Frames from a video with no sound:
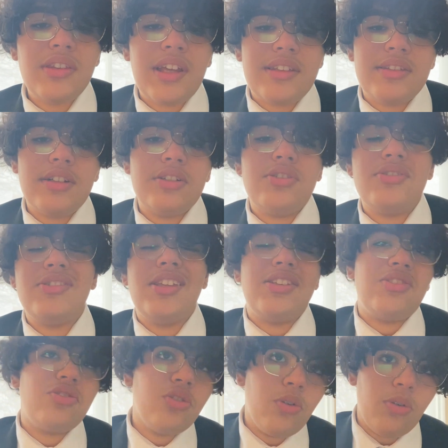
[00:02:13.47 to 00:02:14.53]
that touches the
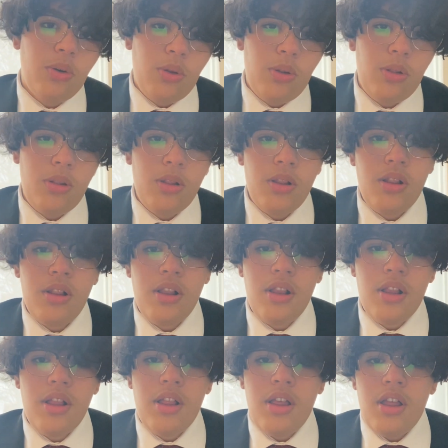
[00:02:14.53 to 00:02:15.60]
soul
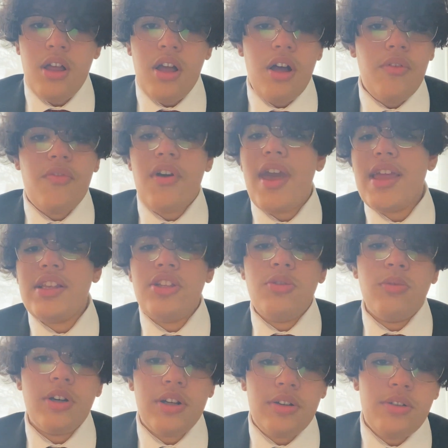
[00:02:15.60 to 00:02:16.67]
of
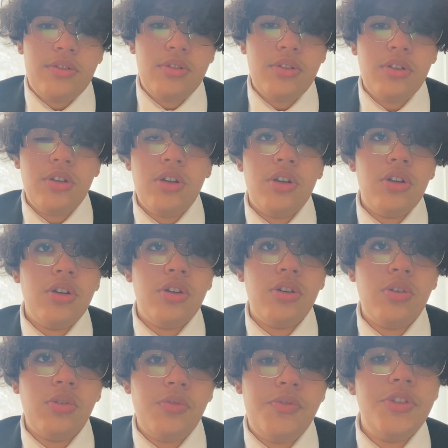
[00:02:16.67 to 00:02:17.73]
anyone
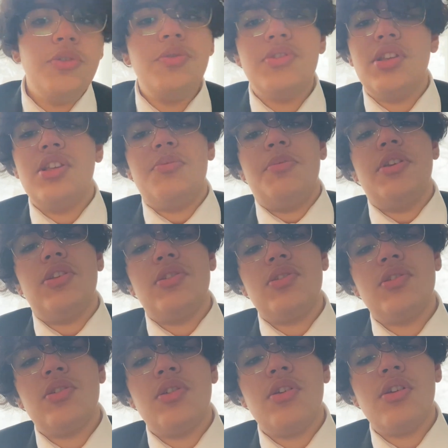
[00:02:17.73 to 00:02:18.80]
who views this piece
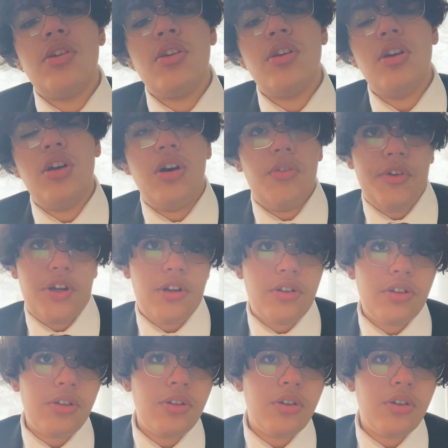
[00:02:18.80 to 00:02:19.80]
of art.